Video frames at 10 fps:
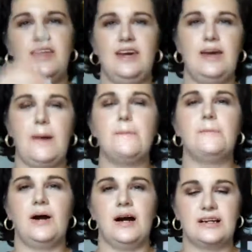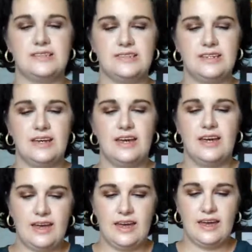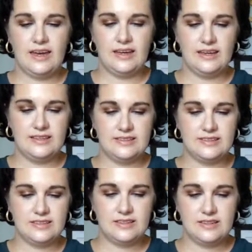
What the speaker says: the bucks. It is